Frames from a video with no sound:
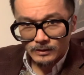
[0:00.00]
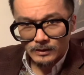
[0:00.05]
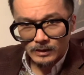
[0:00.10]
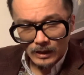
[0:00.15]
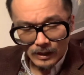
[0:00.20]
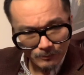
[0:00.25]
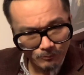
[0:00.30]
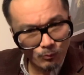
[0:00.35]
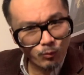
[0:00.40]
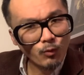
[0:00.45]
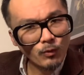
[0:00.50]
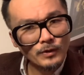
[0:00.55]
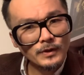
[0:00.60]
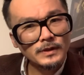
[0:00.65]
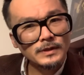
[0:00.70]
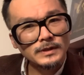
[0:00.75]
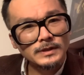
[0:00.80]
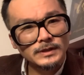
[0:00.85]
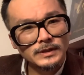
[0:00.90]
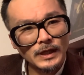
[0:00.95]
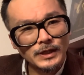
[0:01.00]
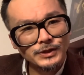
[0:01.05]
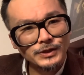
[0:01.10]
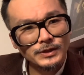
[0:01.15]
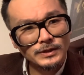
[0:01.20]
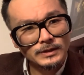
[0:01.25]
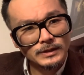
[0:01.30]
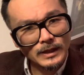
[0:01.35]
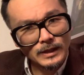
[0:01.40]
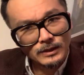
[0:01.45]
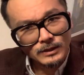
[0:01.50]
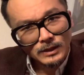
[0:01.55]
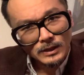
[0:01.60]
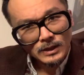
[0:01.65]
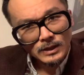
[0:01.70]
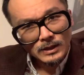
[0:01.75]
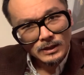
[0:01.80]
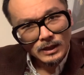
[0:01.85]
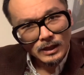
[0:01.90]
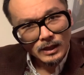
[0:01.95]
important discussion, and
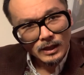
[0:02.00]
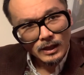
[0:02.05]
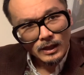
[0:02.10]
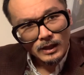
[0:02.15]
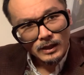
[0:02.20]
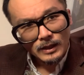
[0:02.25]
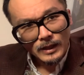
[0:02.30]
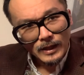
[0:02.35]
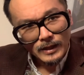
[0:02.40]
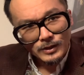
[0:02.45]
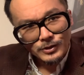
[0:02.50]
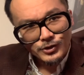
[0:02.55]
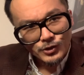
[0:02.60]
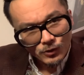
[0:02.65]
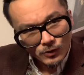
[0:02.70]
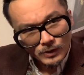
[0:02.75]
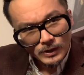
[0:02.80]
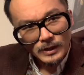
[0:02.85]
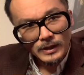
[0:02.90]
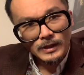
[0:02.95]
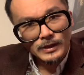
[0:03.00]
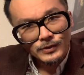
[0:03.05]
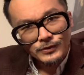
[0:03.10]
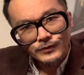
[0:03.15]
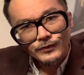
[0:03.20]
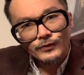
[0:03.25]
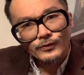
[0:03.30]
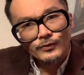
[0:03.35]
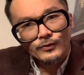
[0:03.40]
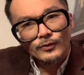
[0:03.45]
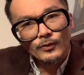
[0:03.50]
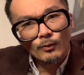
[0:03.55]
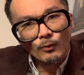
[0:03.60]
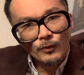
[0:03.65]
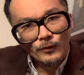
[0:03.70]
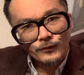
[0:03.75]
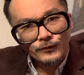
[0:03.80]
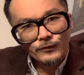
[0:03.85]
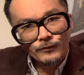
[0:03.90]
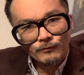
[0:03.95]
a journey into the
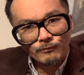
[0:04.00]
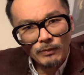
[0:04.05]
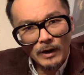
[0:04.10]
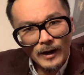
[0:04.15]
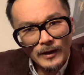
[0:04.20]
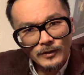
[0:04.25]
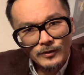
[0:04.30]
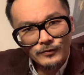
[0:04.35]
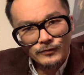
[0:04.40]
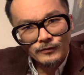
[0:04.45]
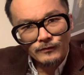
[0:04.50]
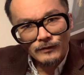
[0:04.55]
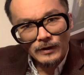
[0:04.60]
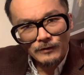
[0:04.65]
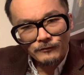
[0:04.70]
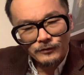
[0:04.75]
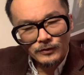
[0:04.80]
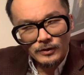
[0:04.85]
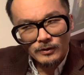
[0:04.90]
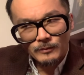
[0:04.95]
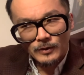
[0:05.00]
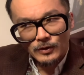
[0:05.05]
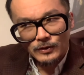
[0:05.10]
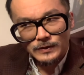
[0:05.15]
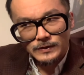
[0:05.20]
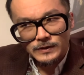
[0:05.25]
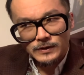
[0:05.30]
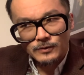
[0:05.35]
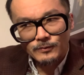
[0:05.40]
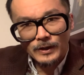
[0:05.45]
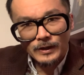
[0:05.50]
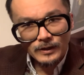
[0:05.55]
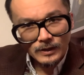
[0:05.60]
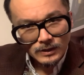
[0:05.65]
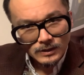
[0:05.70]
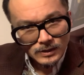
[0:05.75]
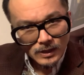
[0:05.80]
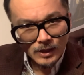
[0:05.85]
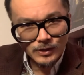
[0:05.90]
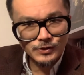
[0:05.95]
works of pioneers of African American cinema, I
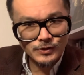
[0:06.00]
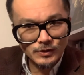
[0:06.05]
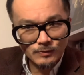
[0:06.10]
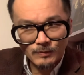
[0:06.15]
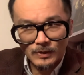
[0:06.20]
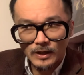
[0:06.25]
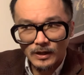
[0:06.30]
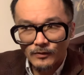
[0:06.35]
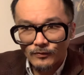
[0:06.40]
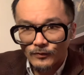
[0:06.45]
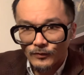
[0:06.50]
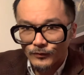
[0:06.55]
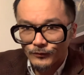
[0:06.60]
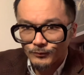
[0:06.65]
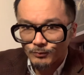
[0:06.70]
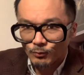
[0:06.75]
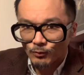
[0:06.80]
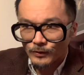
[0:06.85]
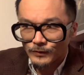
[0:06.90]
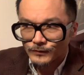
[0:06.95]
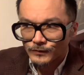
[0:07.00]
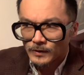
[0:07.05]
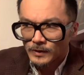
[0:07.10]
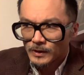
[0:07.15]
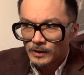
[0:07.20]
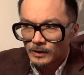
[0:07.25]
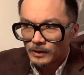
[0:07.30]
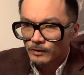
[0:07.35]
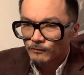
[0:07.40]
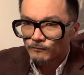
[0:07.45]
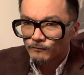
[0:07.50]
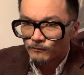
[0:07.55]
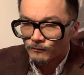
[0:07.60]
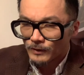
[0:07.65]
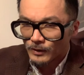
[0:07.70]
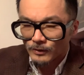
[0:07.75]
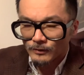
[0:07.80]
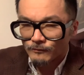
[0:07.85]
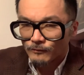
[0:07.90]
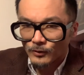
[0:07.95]
think, touches upon those points, I think,
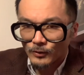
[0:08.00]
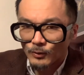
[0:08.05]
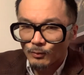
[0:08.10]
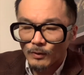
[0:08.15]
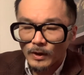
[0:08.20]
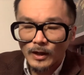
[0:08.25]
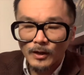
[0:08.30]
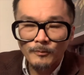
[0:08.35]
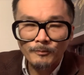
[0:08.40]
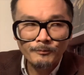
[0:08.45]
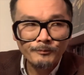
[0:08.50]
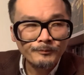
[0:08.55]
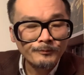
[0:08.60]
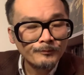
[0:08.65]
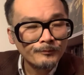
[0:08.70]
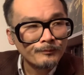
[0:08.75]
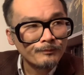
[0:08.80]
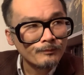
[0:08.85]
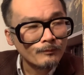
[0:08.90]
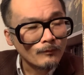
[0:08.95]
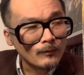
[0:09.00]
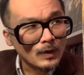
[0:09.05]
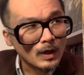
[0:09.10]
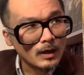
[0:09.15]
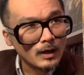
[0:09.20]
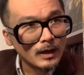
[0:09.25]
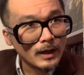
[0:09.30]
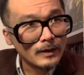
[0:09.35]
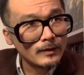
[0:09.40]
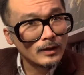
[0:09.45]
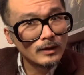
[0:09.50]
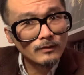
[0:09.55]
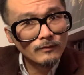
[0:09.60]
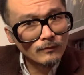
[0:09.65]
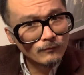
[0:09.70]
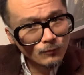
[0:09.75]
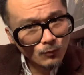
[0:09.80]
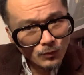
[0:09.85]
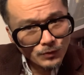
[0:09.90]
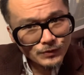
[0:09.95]
very, very well. And then,
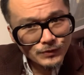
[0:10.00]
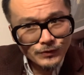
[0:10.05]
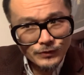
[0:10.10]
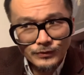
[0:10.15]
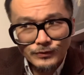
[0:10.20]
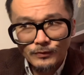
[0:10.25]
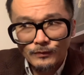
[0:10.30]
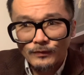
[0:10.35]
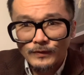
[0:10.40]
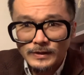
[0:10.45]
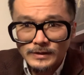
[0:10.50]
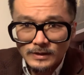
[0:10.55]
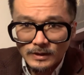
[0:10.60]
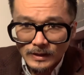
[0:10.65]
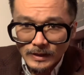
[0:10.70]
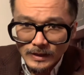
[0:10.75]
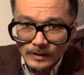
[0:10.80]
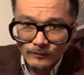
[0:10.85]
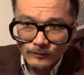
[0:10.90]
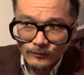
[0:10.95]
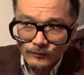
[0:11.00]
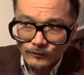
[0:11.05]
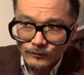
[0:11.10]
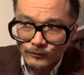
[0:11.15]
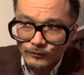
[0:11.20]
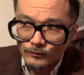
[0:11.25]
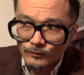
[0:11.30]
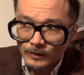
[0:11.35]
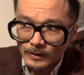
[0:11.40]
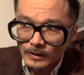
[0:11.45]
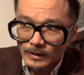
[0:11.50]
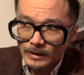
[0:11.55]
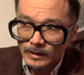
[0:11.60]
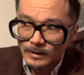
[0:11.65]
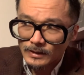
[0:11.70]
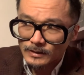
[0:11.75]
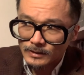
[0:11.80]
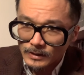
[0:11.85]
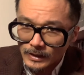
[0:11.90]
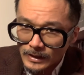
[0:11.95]
of course, too, this leads to, I
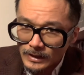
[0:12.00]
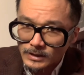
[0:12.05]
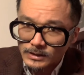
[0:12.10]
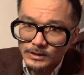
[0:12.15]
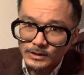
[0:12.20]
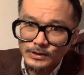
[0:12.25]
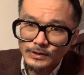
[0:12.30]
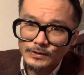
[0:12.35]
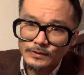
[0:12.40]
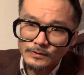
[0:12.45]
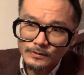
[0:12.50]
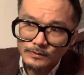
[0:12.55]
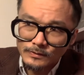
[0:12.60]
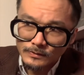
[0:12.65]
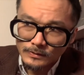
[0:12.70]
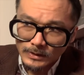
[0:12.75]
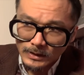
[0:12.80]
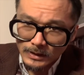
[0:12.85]
think, links to